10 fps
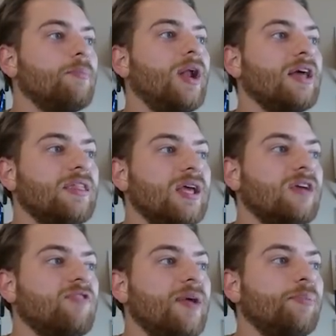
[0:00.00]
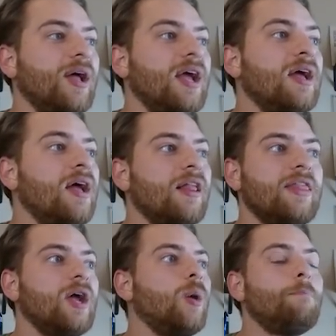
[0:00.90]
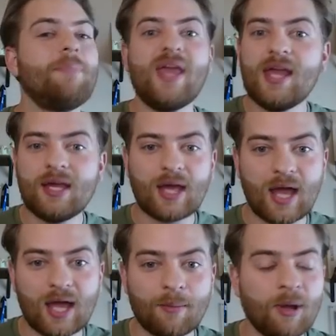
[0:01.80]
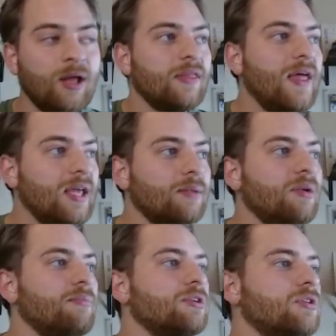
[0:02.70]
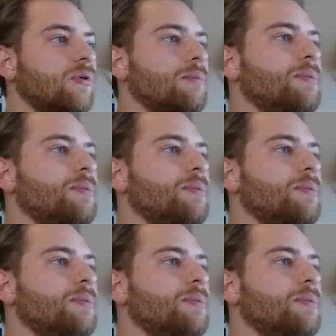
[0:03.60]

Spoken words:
But I think if they play their B game, they can beat Missouri.